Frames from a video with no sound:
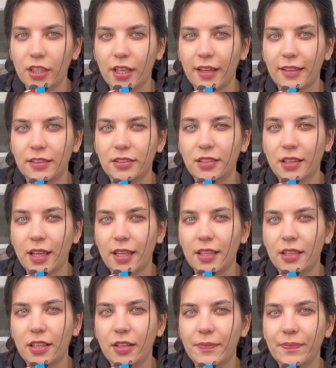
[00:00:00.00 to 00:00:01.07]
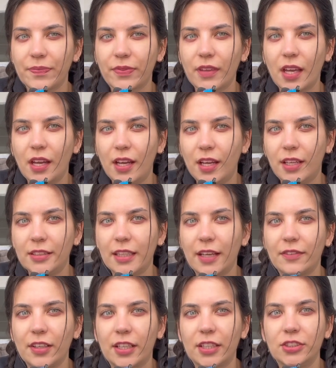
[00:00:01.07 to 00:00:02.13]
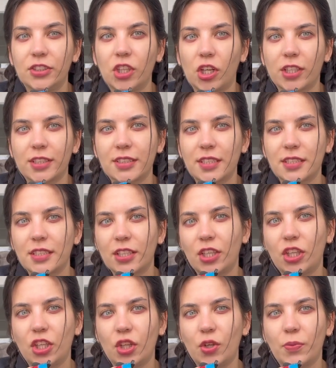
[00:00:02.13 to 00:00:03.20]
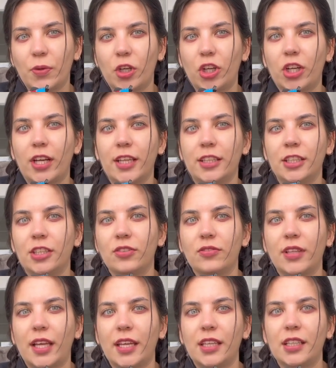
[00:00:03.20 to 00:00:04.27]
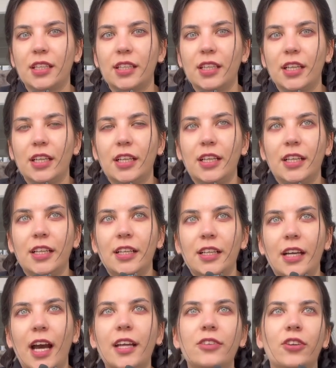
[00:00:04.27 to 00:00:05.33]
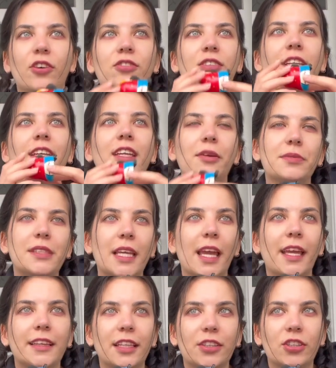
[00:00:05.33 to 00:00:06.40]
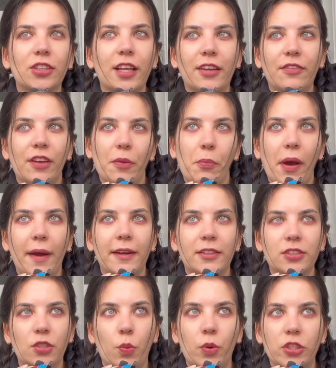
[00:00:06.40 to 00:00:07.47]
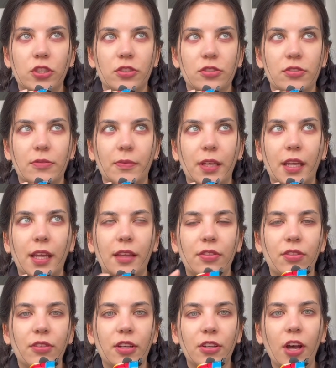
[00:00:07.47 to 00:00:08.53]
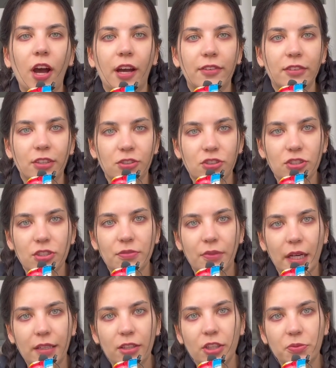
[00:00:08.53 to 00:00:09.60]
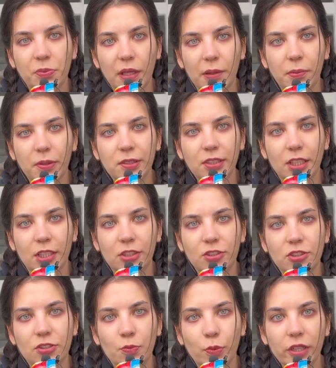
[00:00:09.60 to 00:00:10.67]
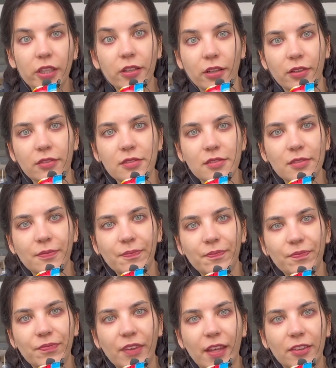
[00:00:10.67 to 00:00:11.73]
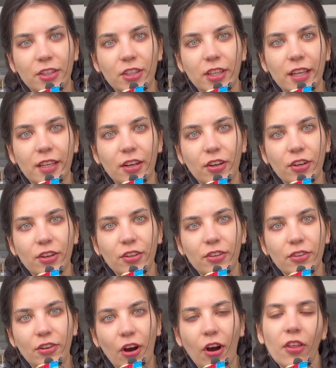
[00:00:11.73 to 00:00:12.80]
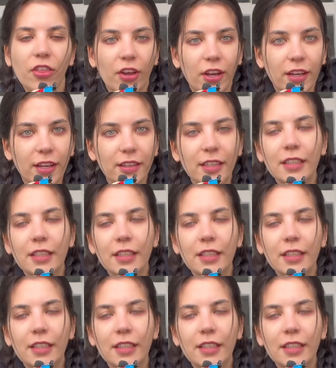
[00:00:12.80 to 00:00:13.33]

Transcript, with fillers: and like they have like a dark sense of humor, and they don't like, I don't know, Nick kept saying that they're like vampires or witches or something, and they're not. They're just regular people that are just weirdos, and they're like gothic.